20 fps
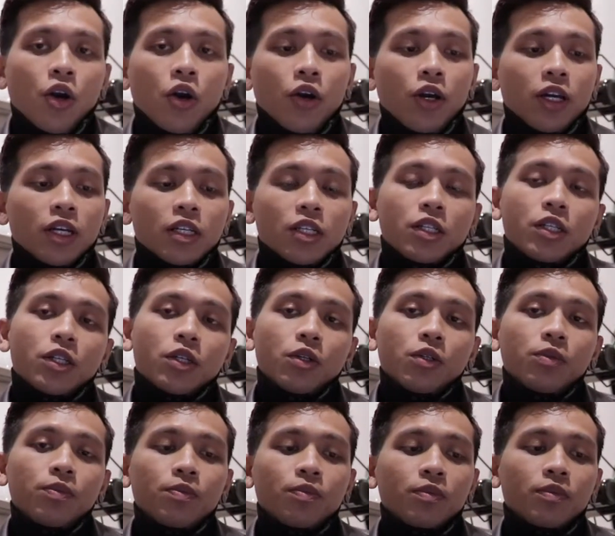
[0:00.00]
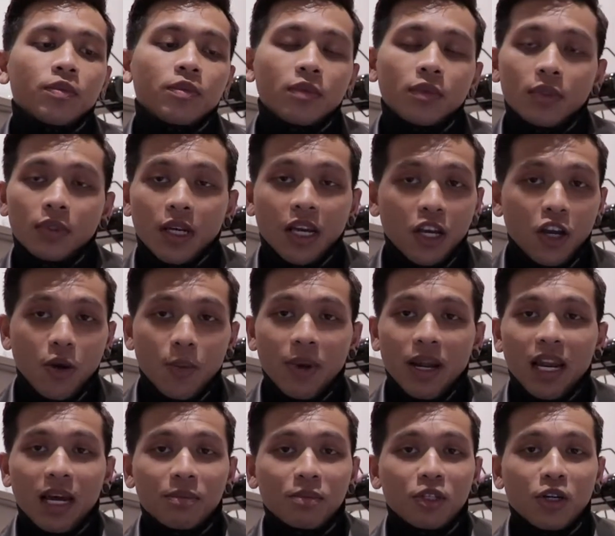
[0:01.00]
Okay, so I got my
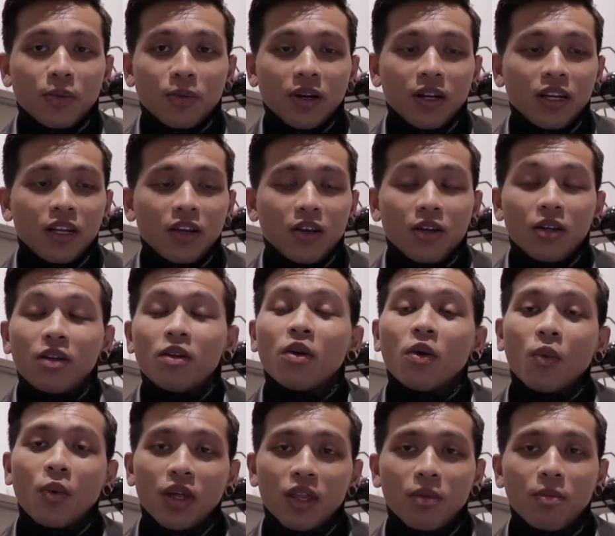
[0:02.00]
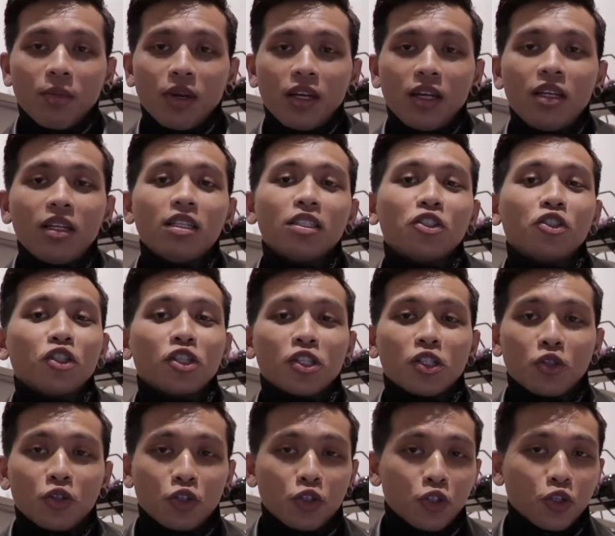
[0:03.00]
laptop ready with me
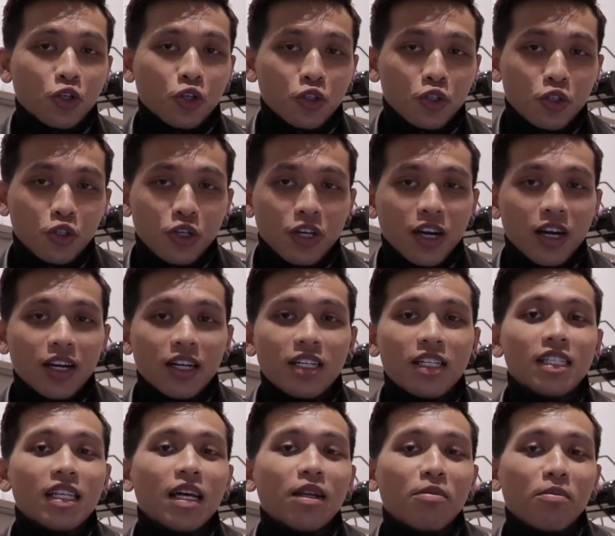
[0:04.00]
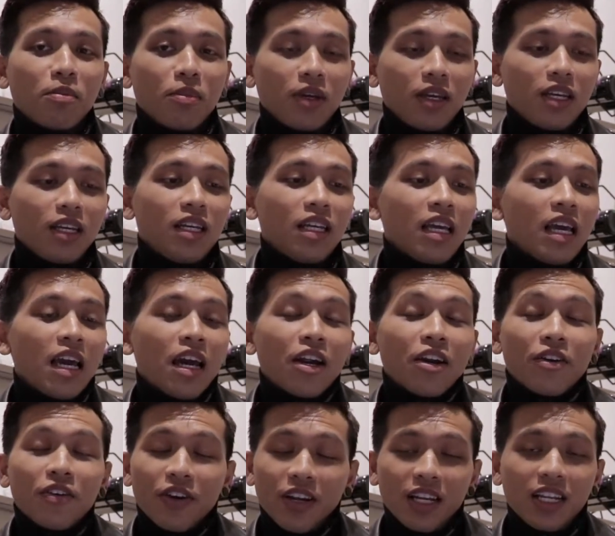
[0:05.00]
just to show it to you guys and be
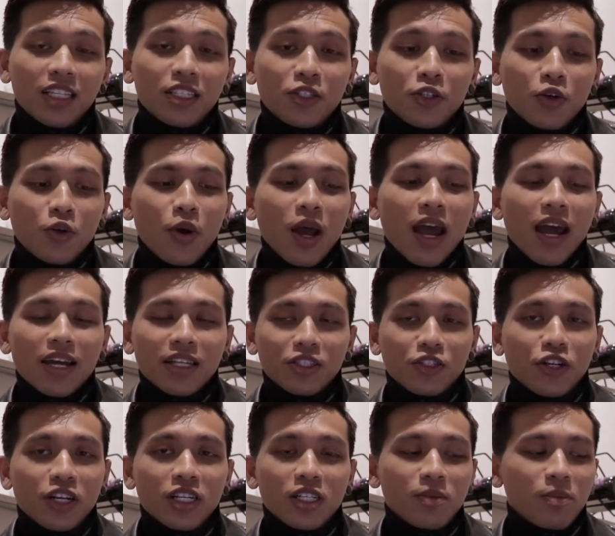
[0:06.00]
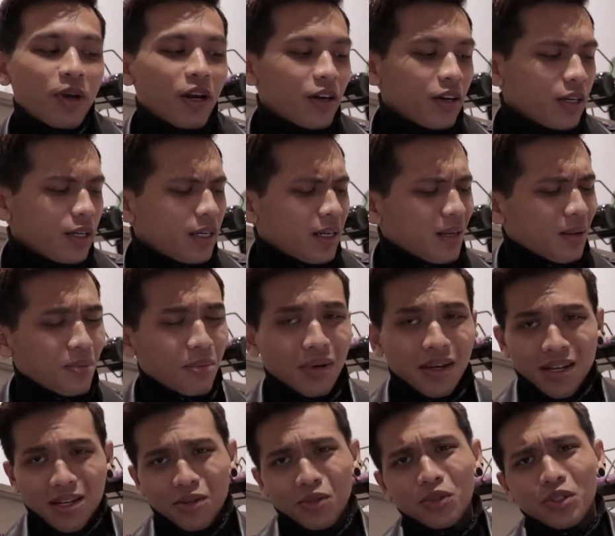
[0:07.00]
really true and transparent
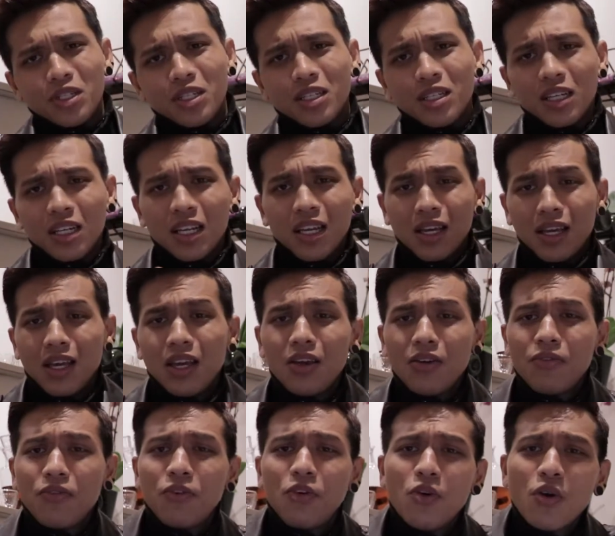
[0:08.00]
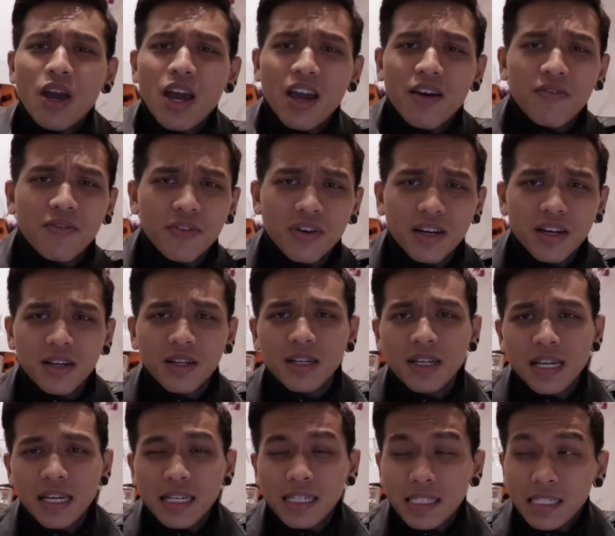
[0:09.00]
about if you have a
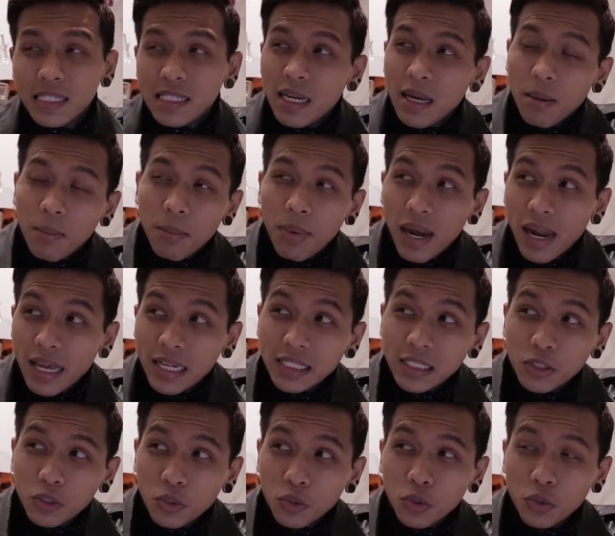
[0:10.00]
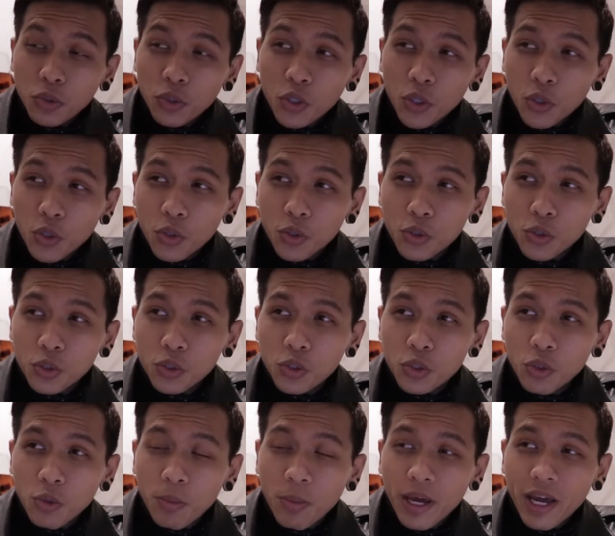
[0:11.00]
plan to go
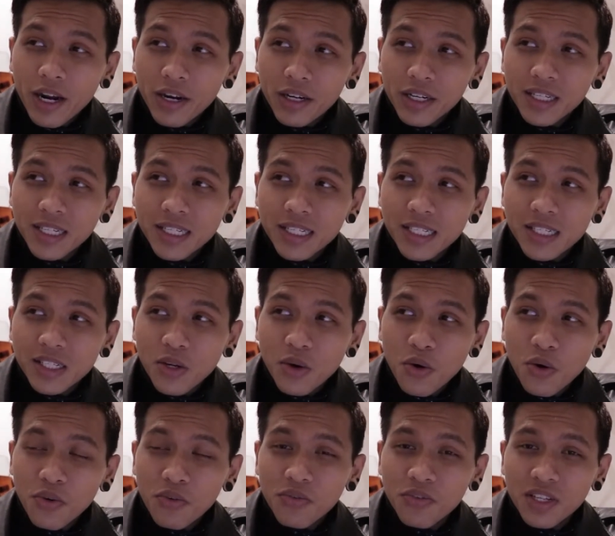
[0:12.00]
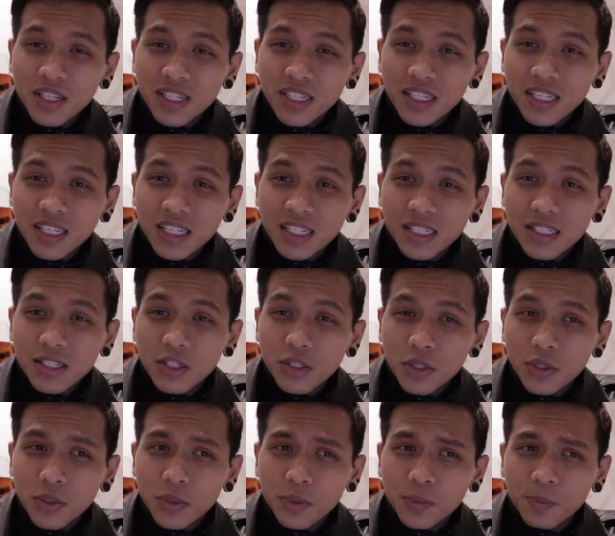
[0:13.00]
to Paris or visit.
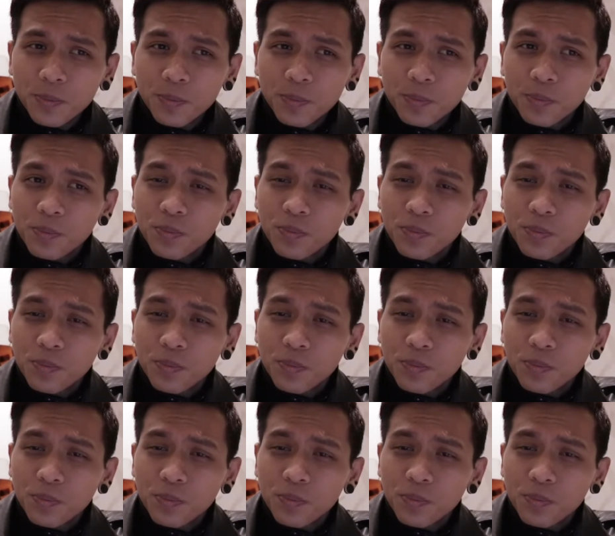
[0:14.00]
So,